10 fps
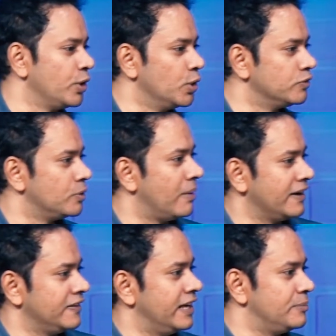over by
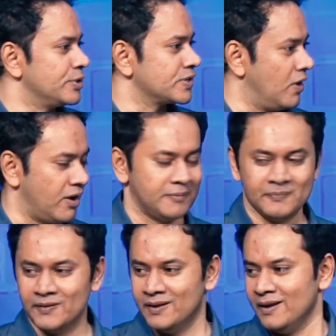the neighbor's car.
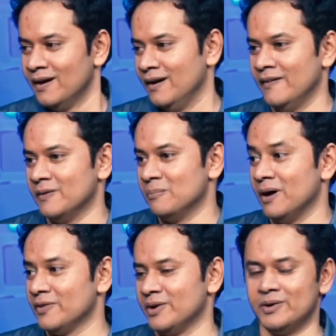And the
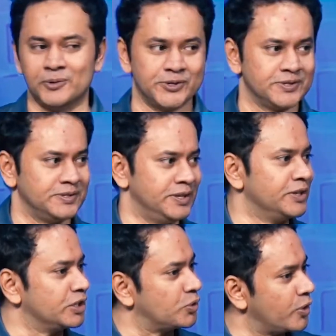mother was
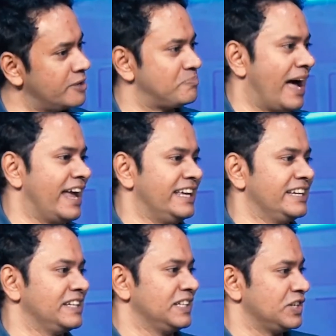in great
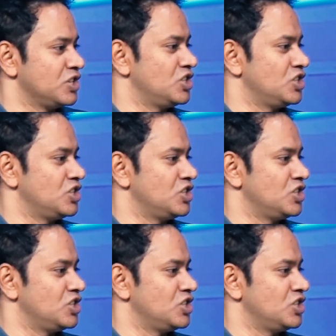panic because